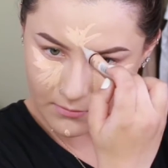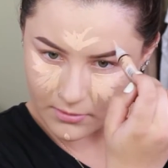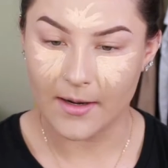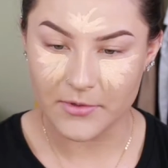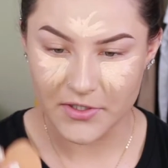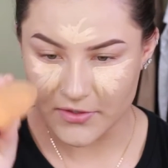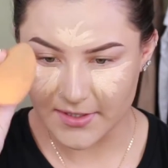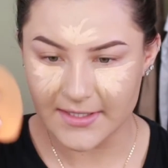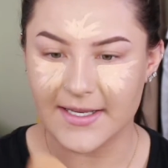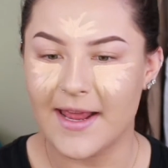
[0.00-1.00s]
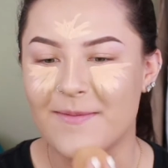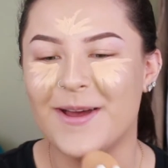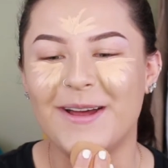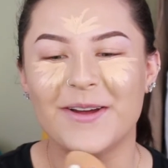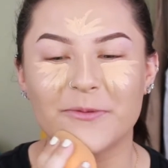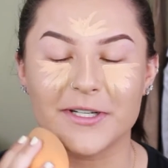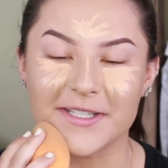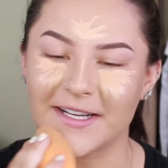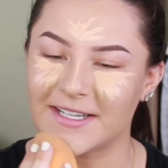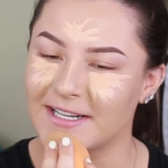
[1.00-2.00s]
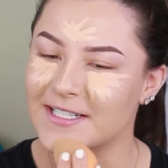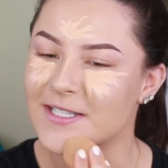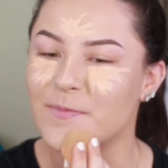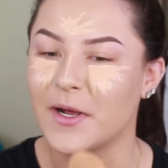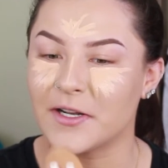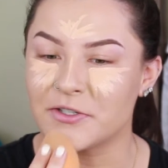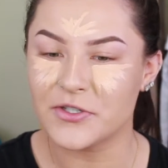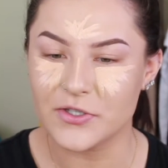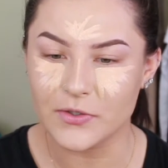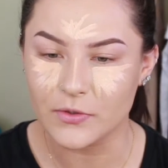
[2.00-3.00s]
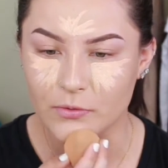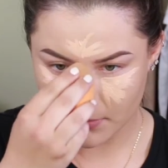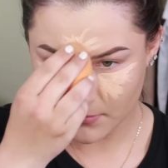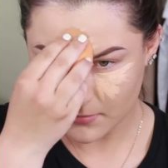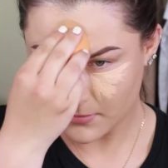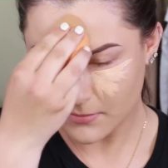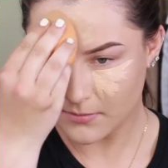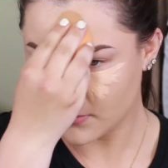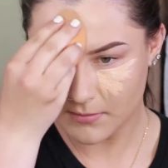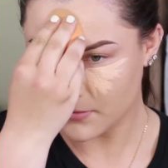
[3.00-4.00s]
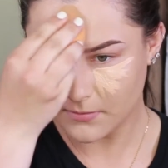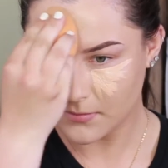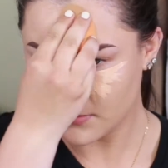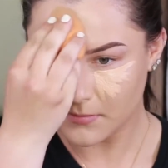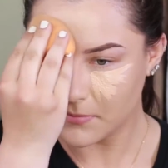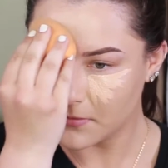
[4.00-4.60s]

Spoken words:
Now I'm just using the same Real Techniques sponge to buff out this concealer.